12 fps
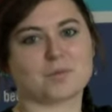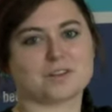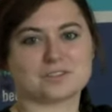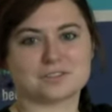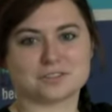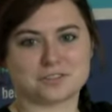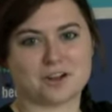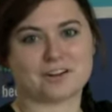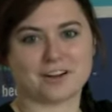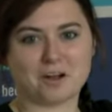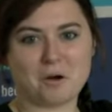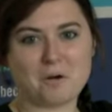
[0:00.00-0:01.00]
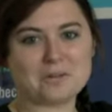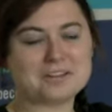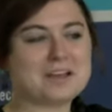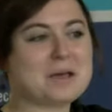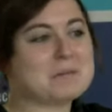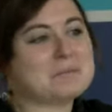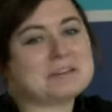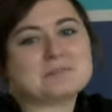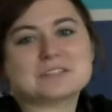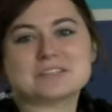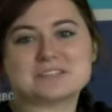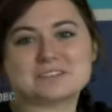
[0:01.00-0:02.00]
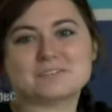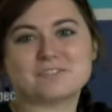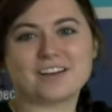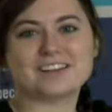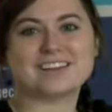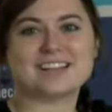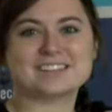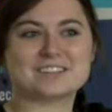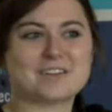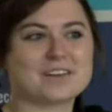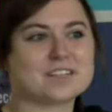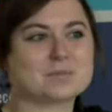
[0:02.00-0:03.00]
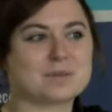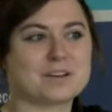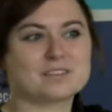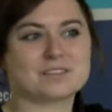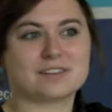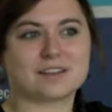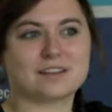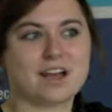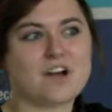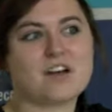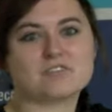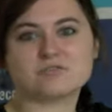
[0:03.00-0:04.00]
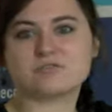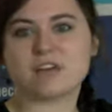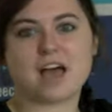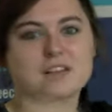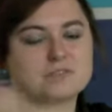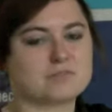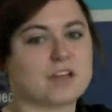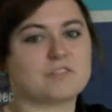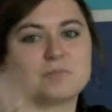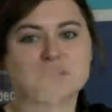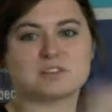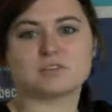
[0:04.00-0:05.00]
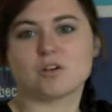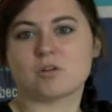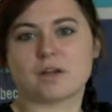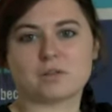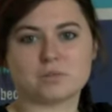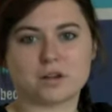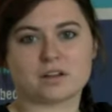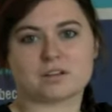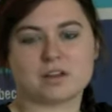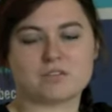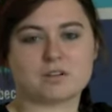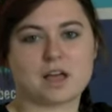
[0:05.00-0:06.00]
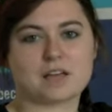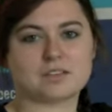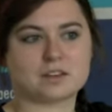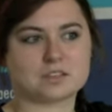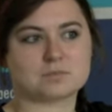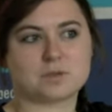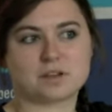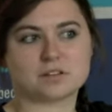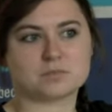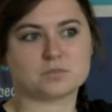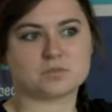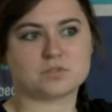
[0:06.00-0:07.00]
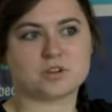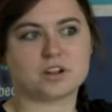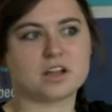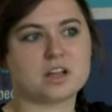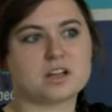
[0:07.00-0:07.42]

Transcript: It's a little dark and cold, but it was still fun. It's a great experience, and I now I've been to Norway, where I'd never had that experience before.